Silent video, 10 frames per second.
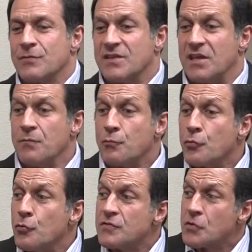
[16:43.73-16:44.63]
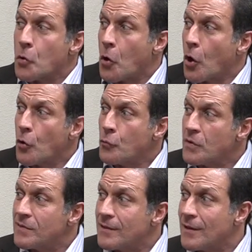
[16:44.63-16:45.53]
which improves your heart
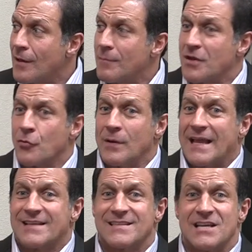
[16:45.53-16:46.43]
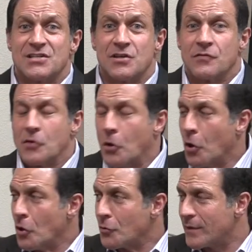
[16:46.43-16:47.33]
rhythm and your relaxation of your
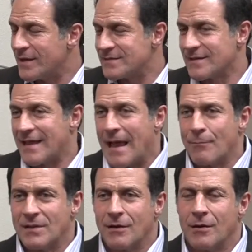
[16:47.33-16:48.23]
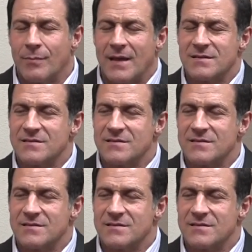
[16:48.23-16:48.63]
arteries and capillary beds.